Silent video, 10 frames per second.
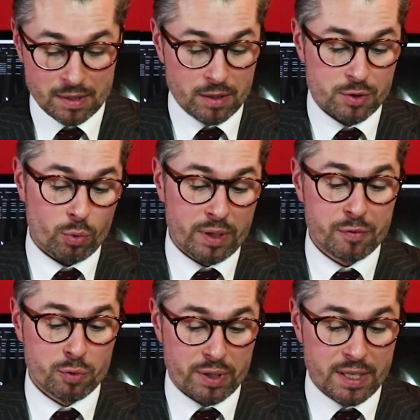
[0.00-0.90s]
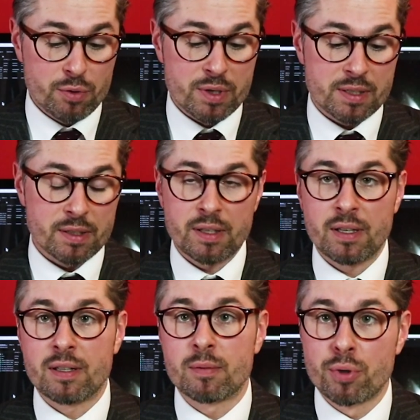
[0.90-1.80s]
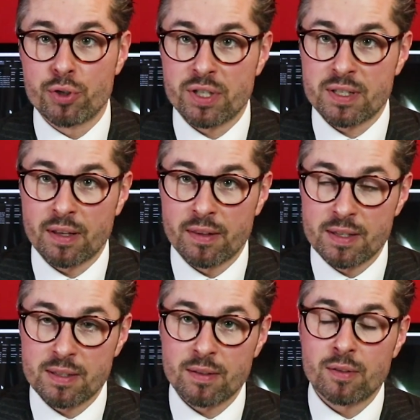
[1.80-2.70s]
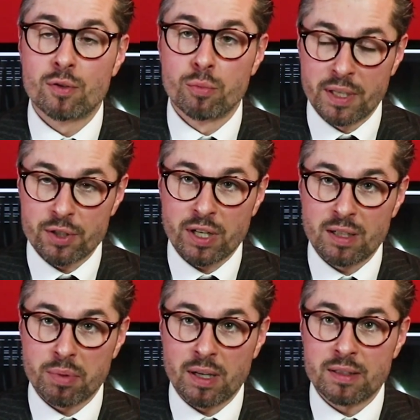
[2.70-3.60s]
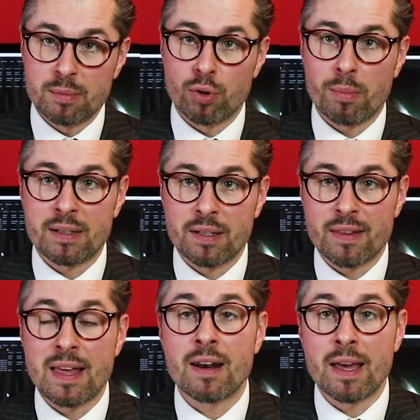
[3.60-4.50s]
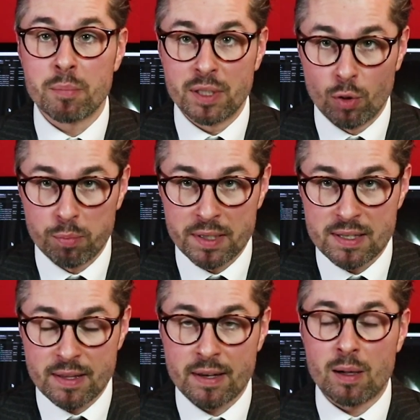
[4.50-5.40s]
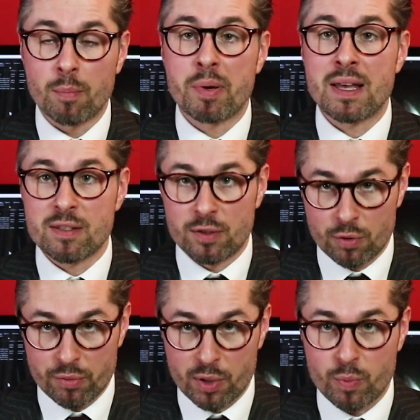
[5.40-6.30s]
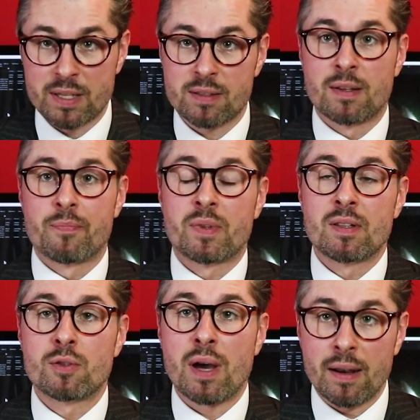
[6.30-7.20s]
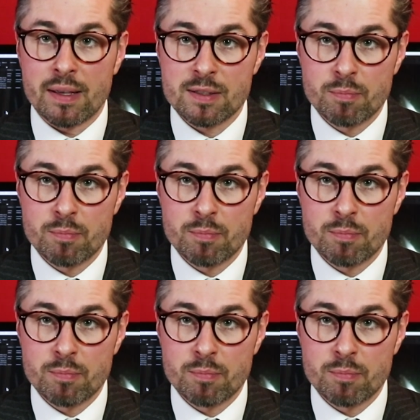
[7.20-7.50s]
So if you're interested in purchasing this Dubey and Schaldenbrand Diplomatic, then let me know, please. Then I'll pass your request to Alex.